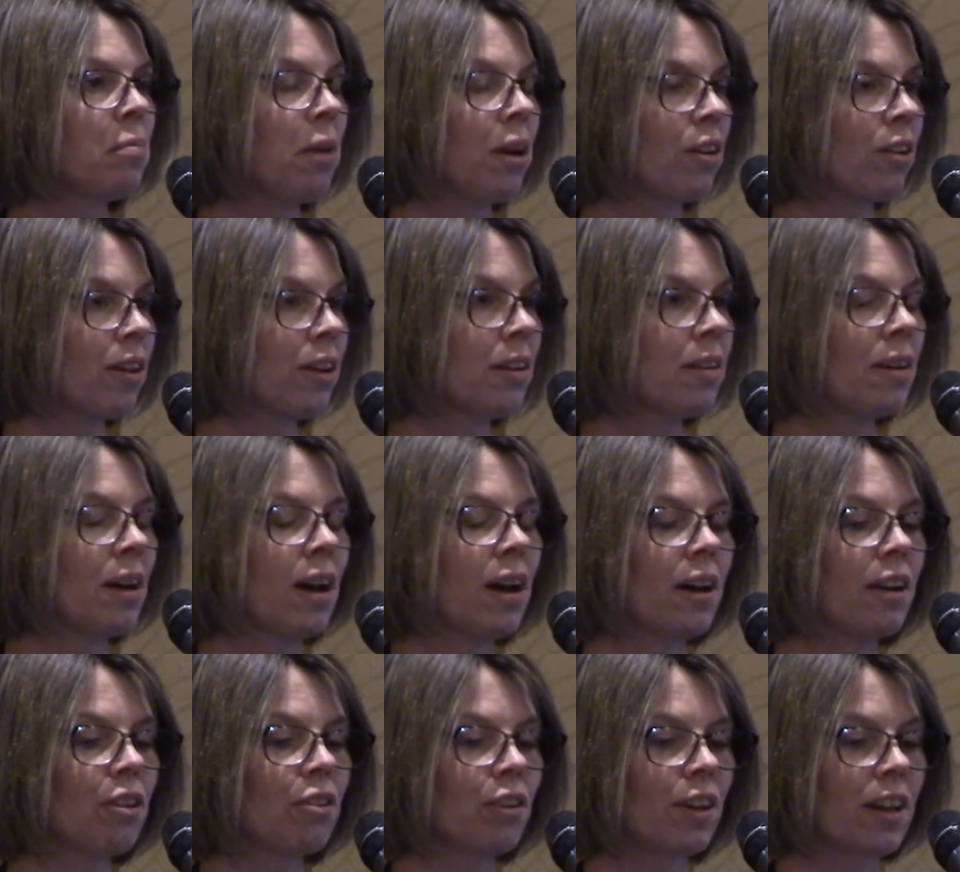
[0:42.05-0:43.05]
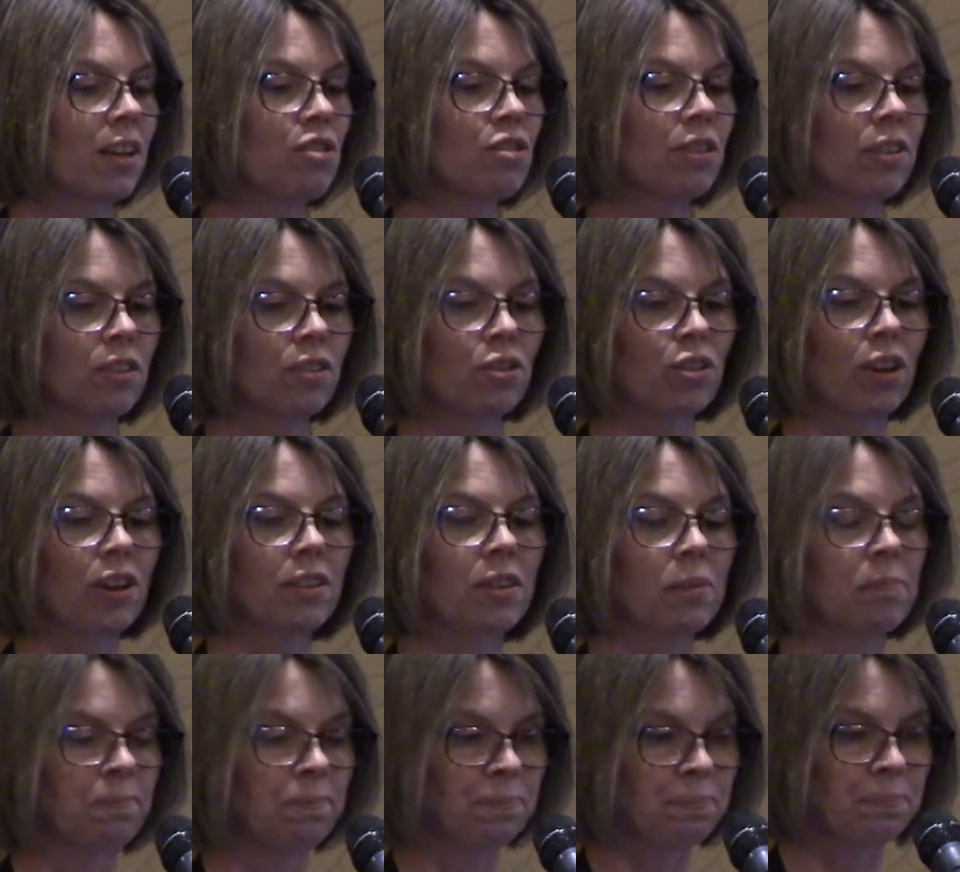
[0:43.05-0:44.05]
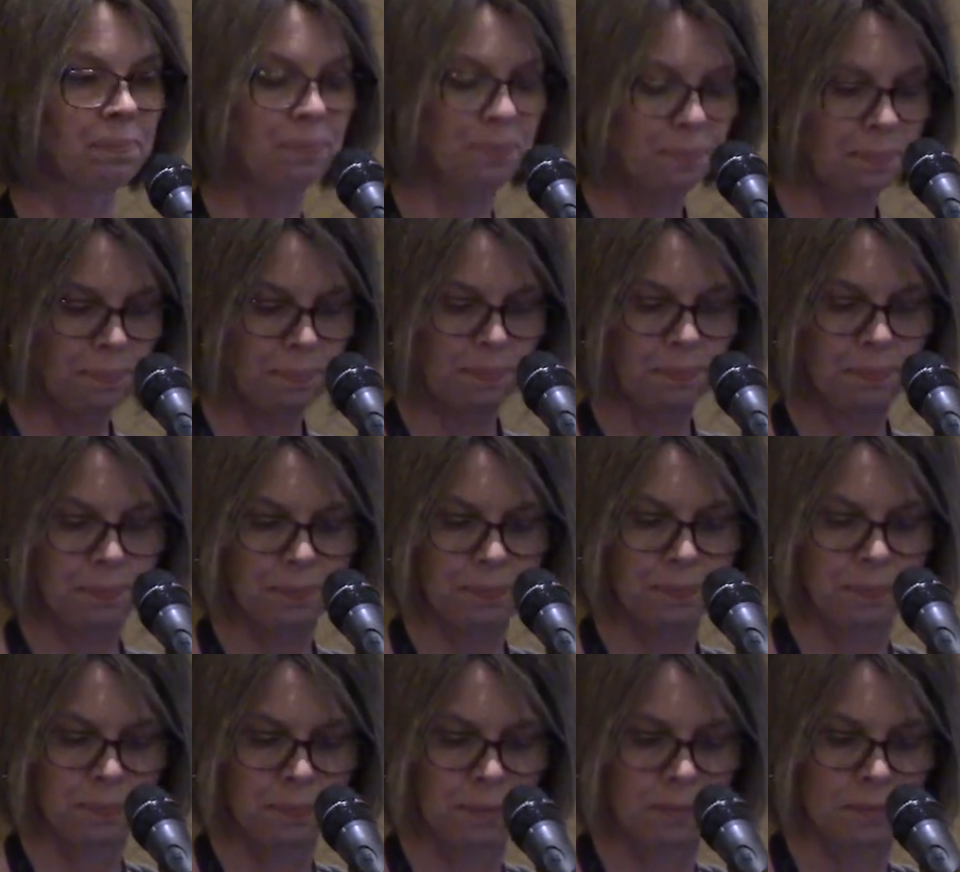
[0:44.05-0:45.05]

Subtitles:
Mary Irrigation District. There